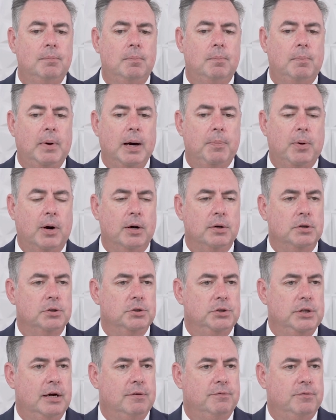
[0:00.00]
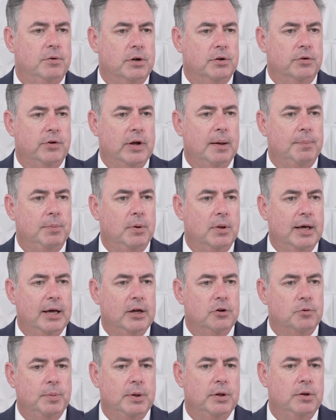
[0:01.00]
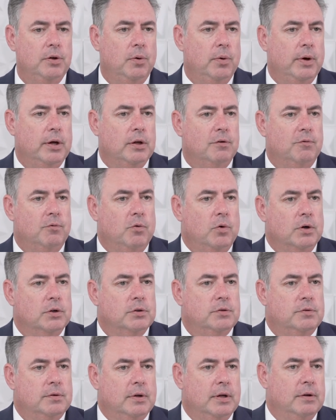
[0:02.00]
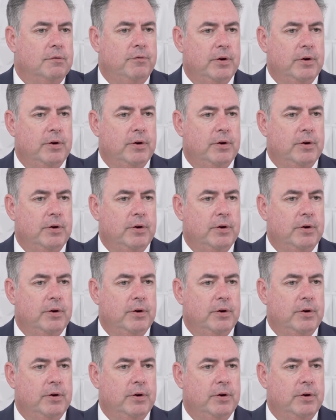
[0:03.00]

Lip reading: My partner Jeff, for example, has been doing divorce and